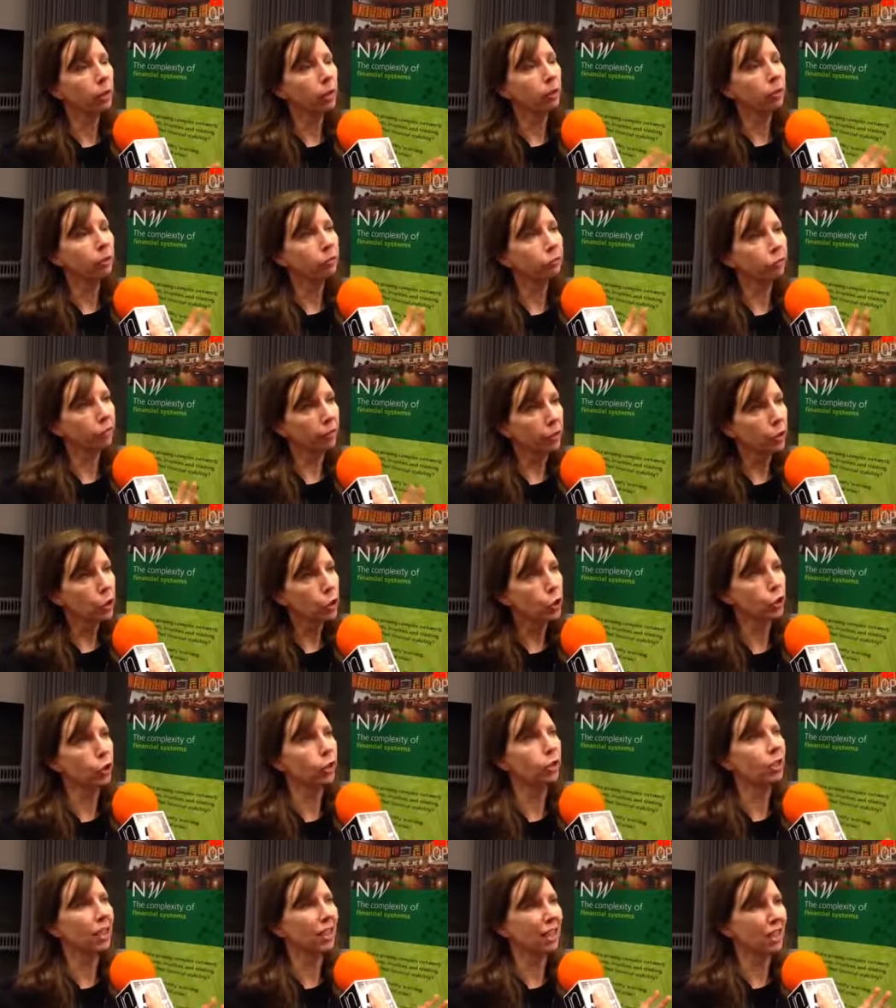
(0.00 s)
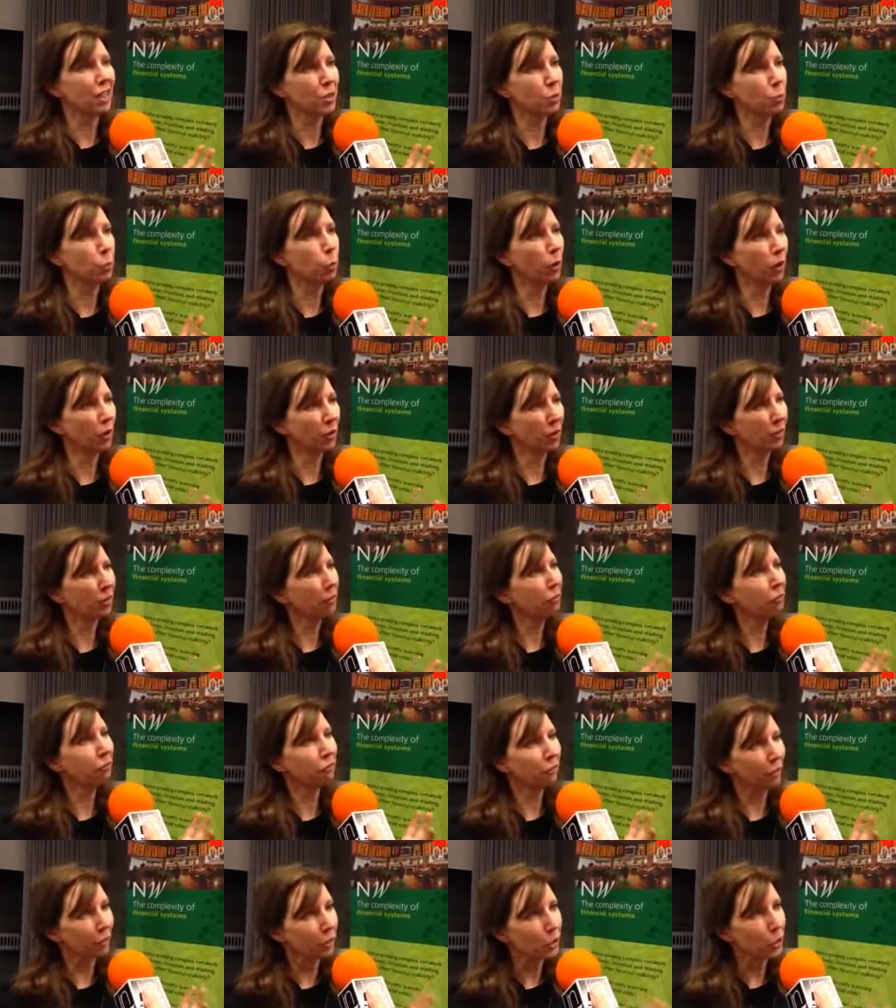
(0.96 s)
function as one
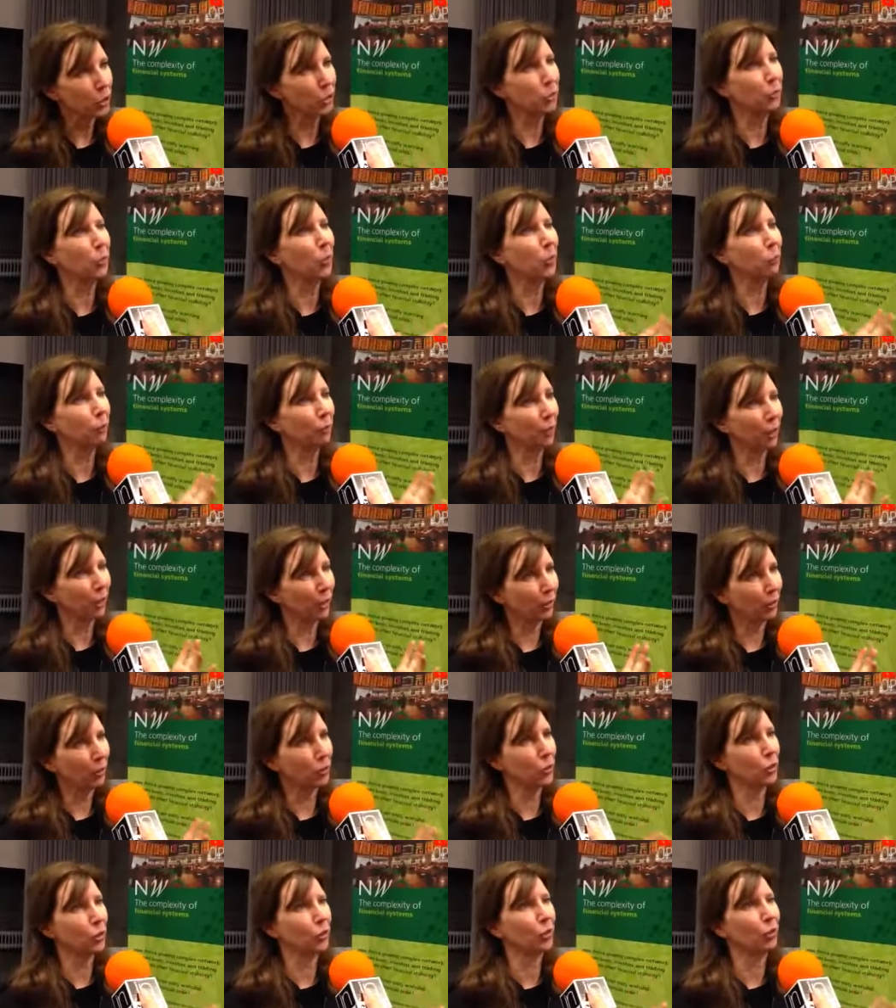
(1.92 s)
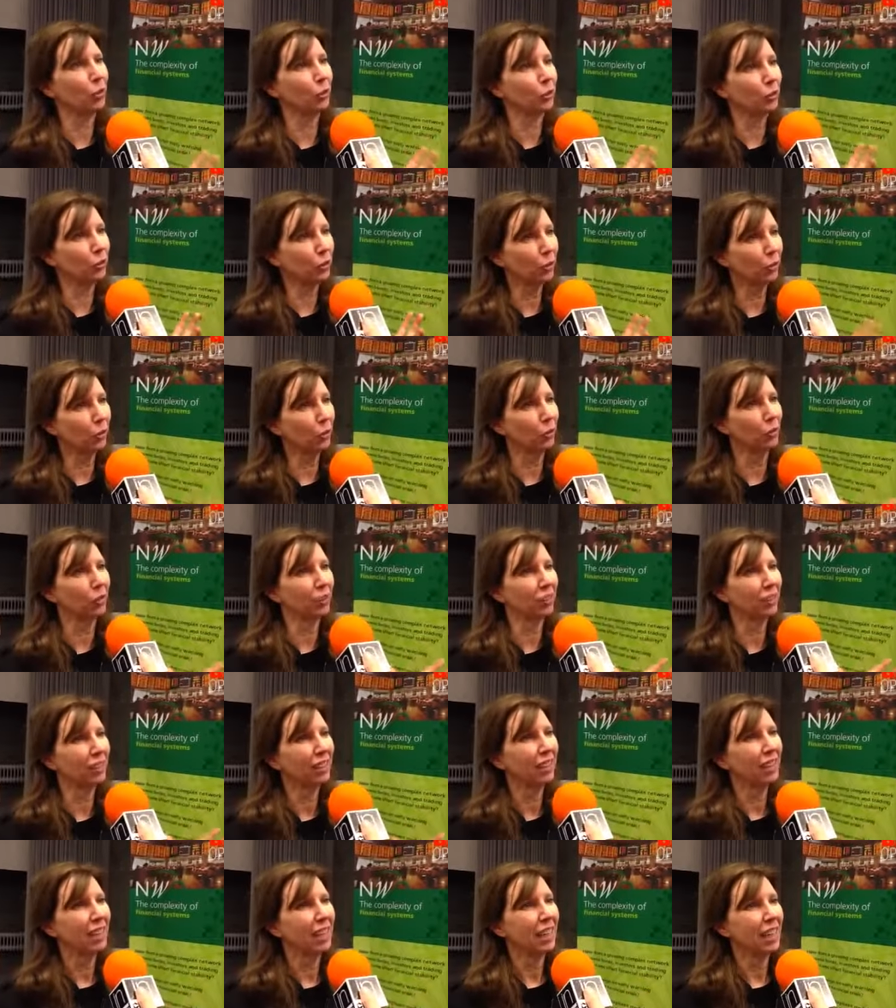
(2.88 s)
functional biological clock.
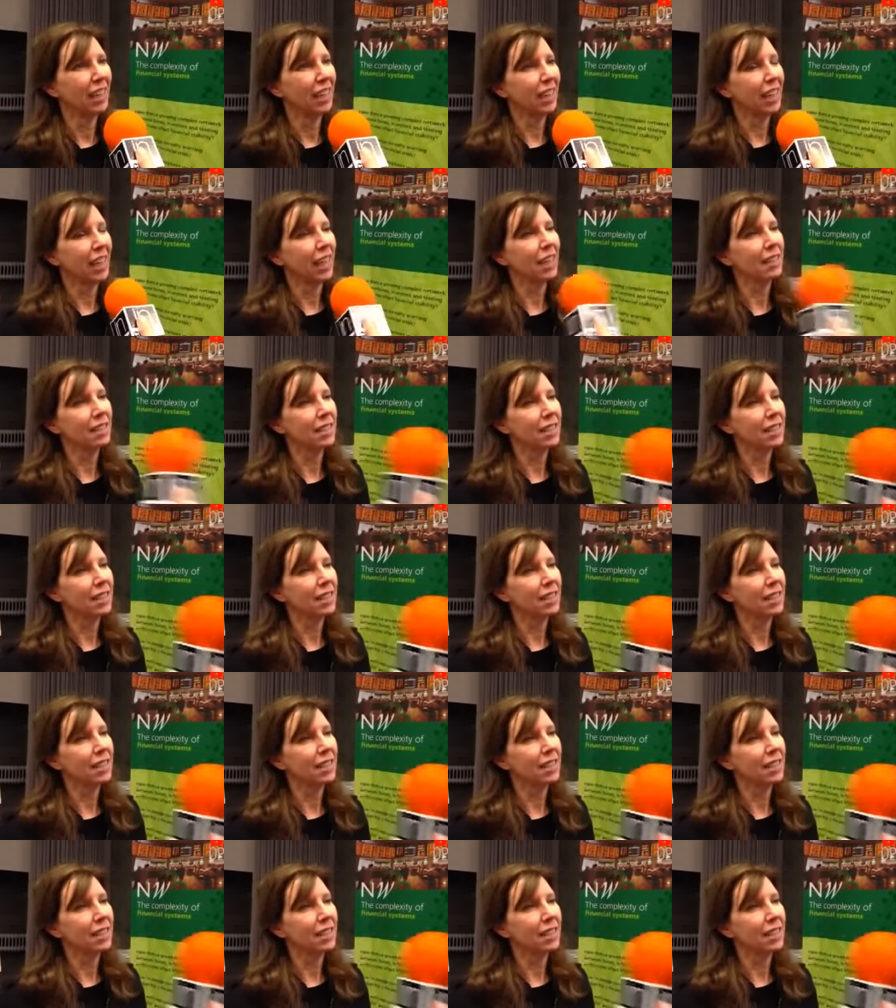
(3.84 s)
Mm. they